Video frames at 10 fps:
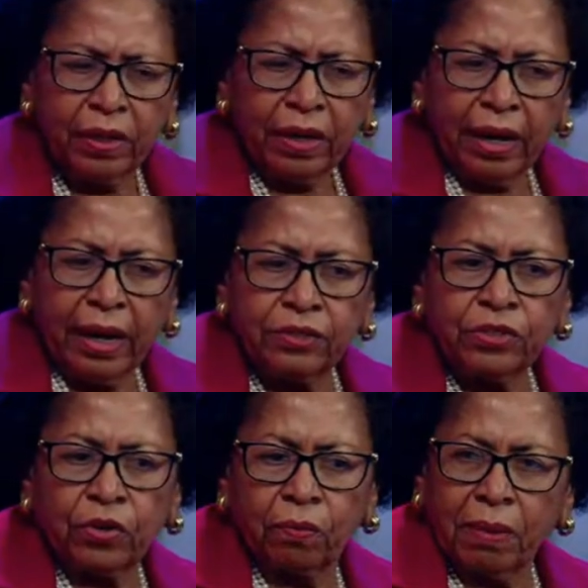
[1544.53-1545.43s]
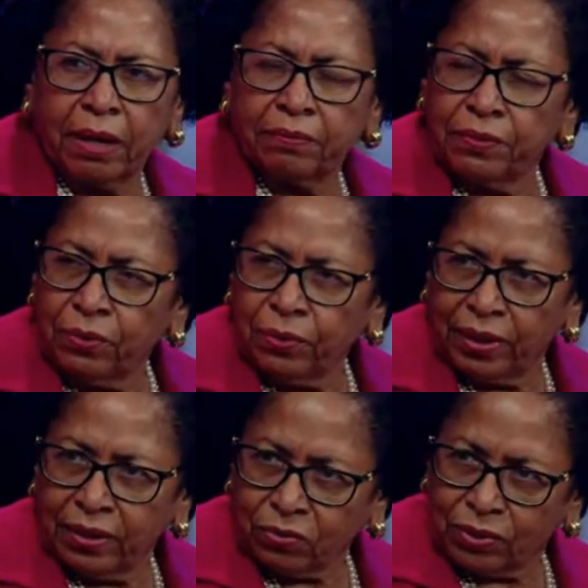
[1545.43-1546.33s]
And so my view
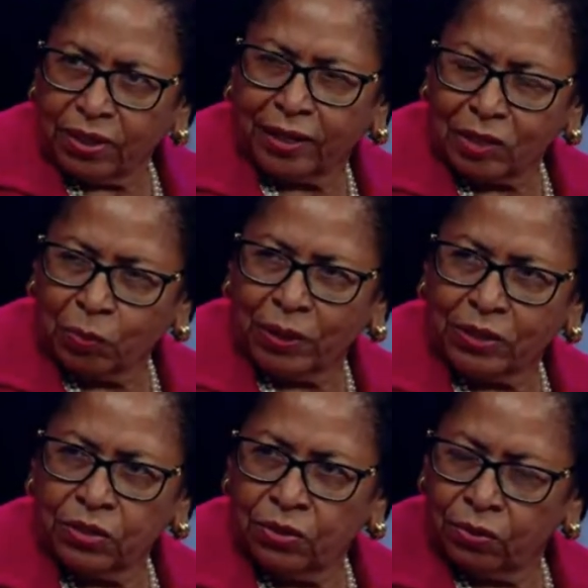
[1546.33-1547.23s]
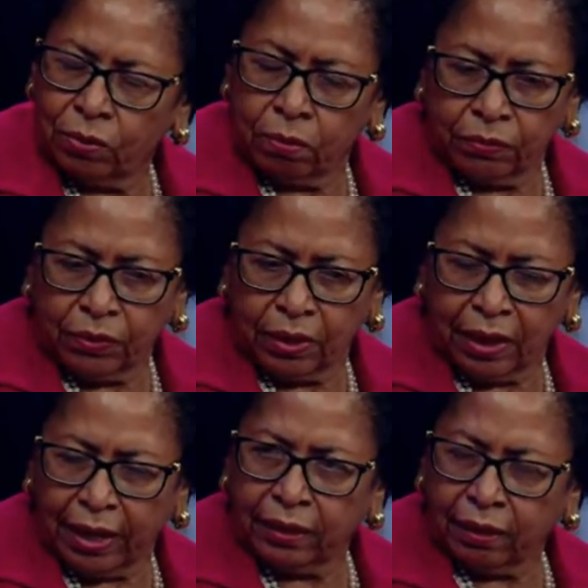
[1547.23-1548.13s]
is, which I express to the
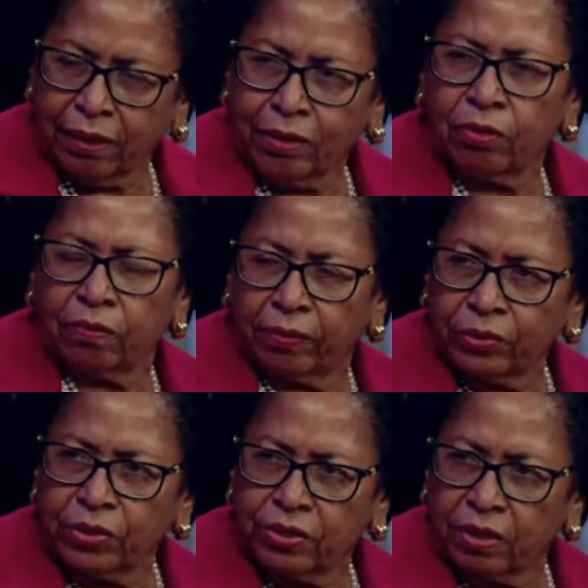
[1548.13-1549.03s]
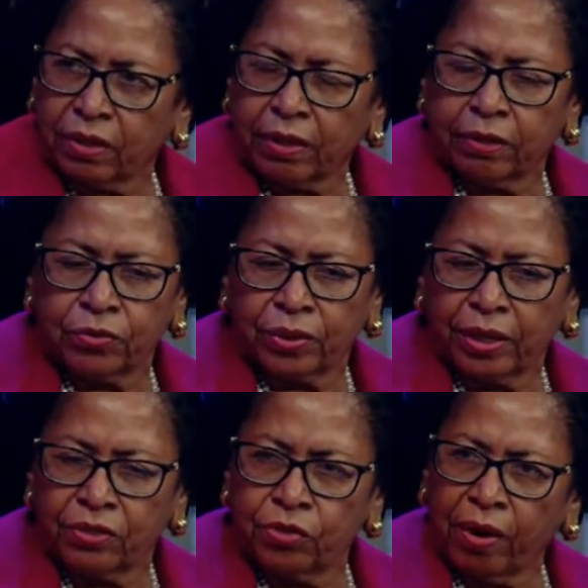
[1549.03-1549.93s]
elite universities in the country,
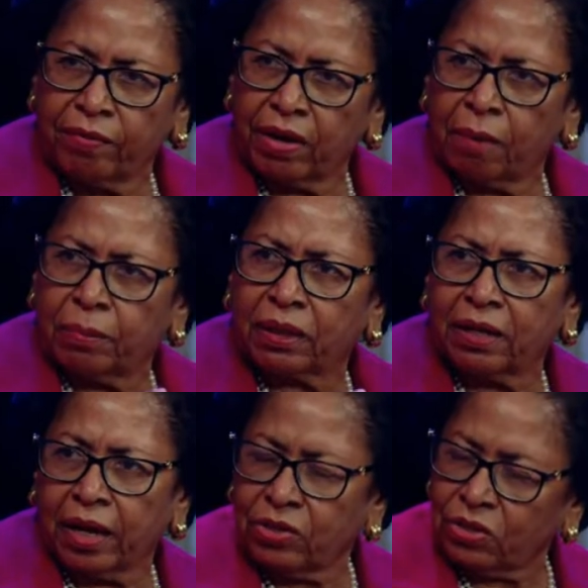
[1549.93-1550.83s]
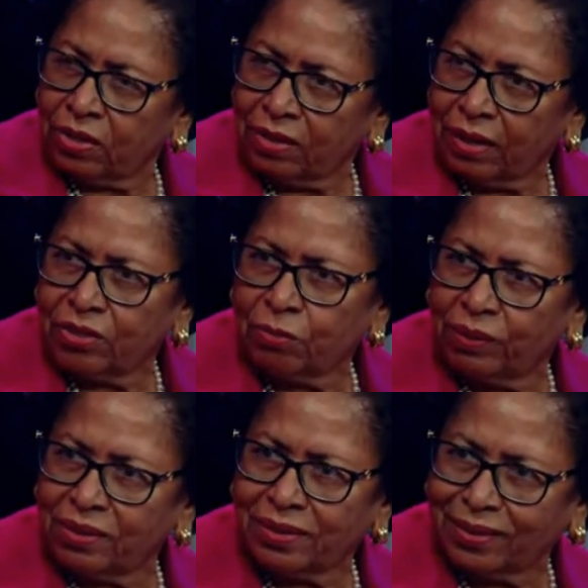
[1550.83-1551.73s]
is you have an obligation to
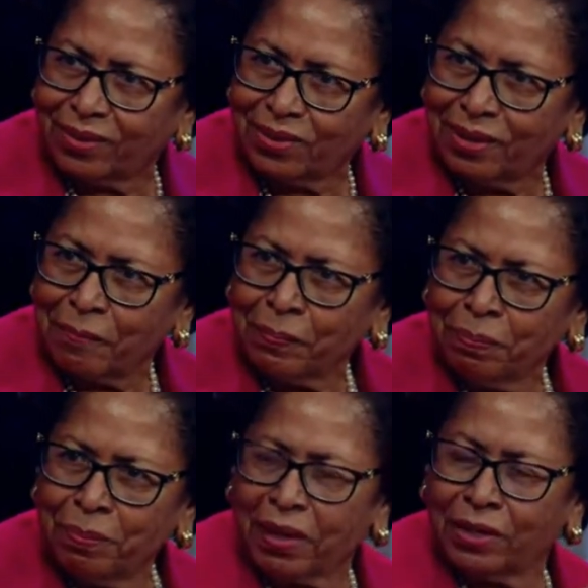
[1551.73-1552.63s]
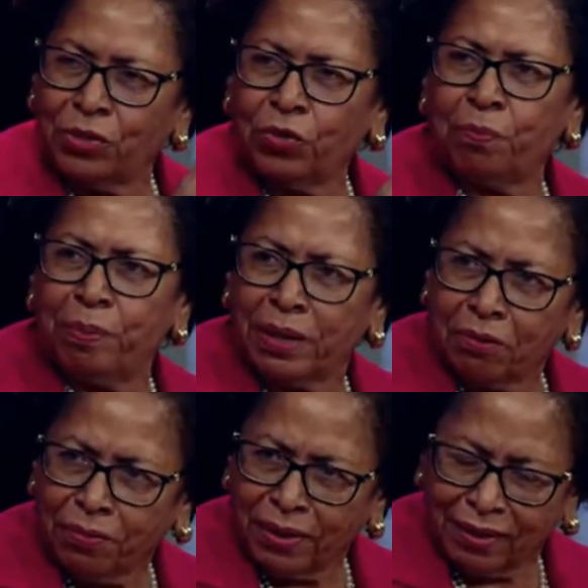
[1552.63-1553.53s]
HBCUs right. because you've
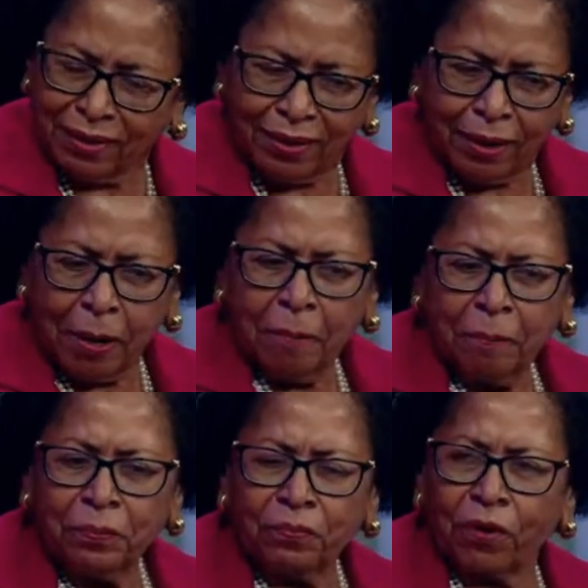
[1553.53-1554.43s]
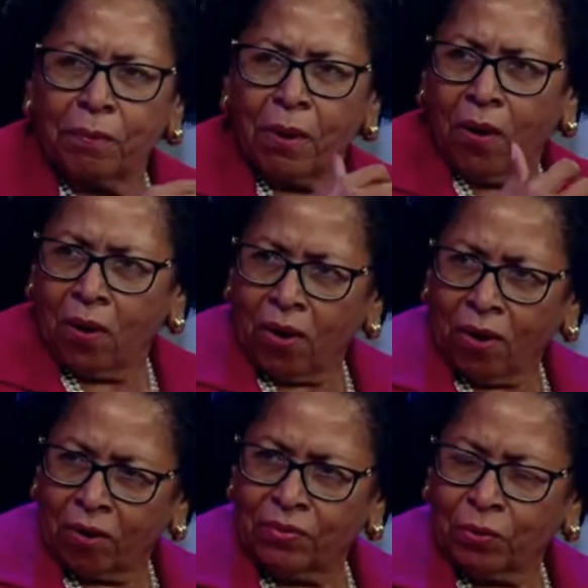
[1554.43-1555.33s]
benefited from
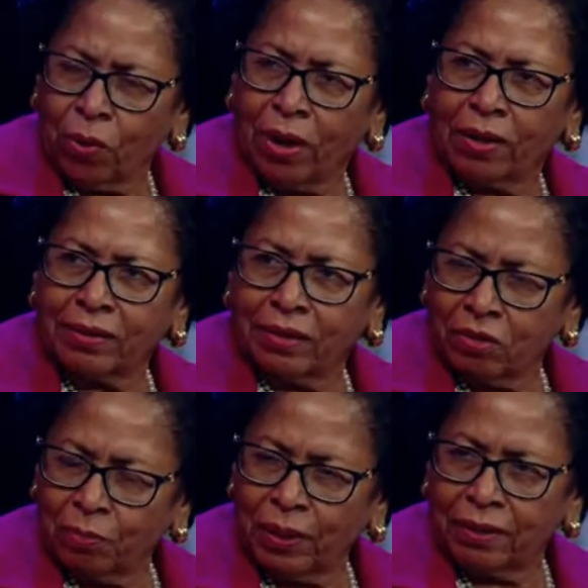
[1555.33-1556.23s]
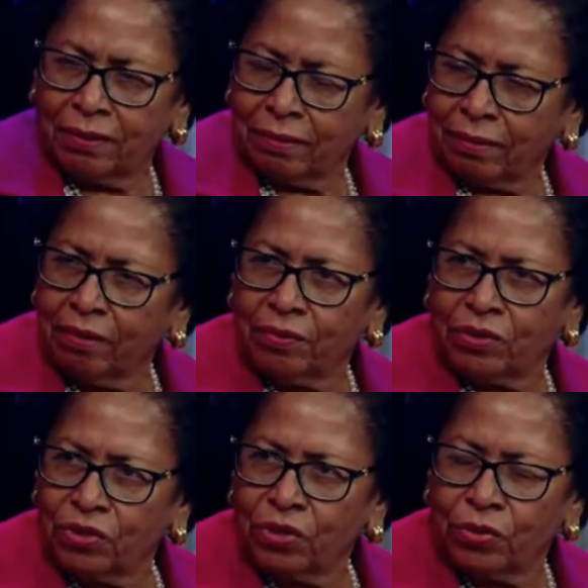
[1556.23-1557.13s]
all of the wealth that's been given
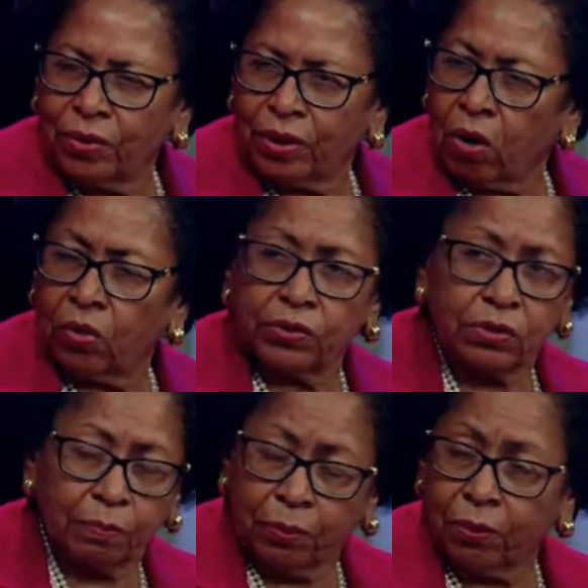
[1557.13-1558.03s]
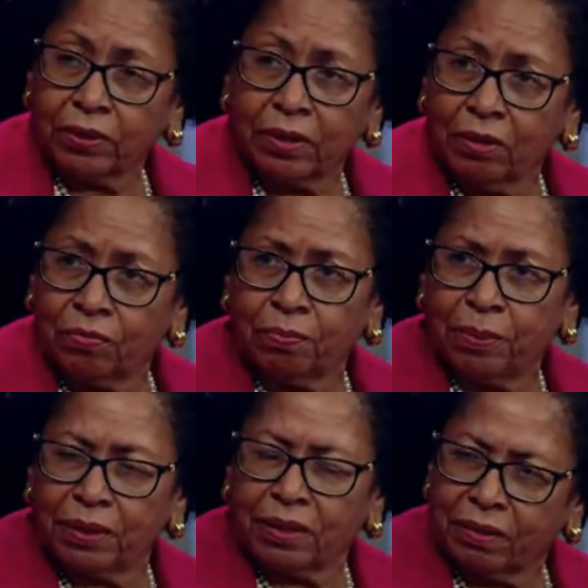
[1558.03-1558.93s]
to you and all the support that you've
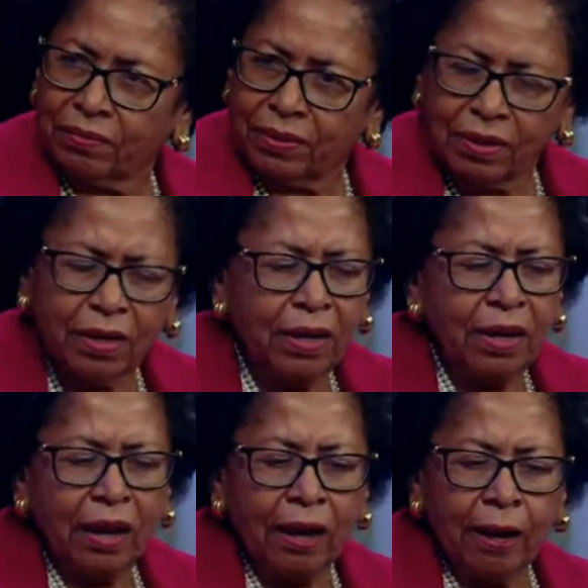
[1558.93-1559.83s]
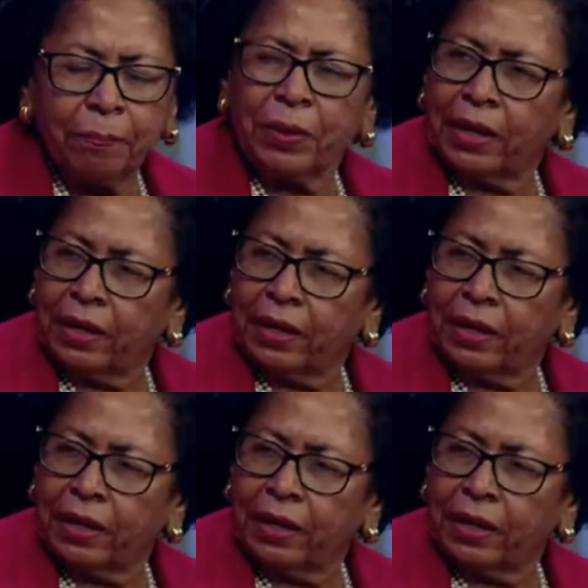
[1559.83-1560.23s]
been given. Uh, and